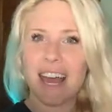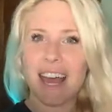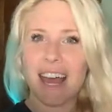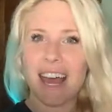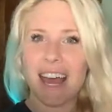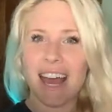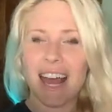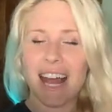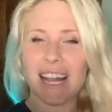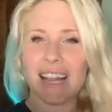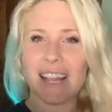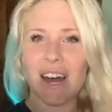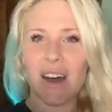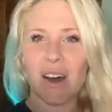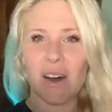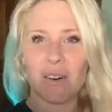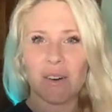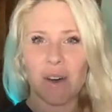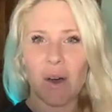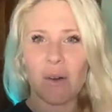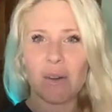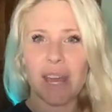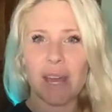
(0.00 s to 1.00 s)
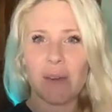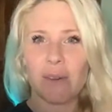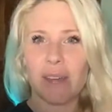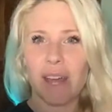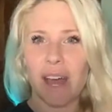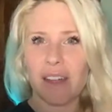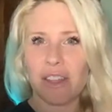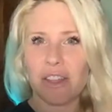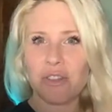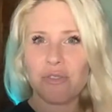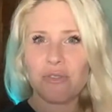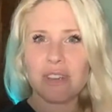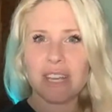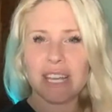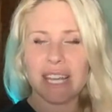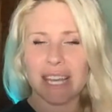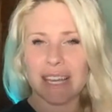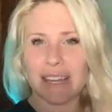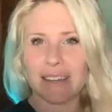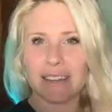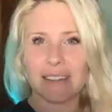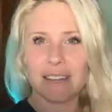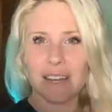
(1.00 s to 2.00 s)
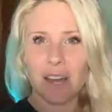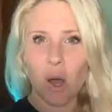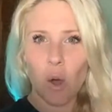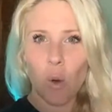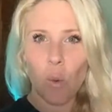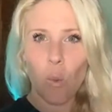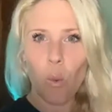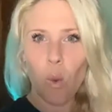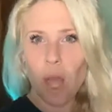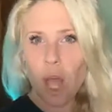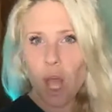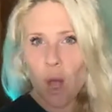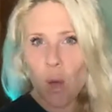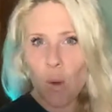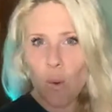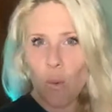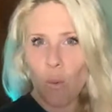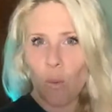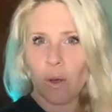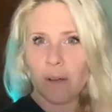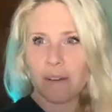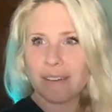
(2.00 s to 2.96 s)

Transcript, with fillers: Hello. Okay, we got three. Woo!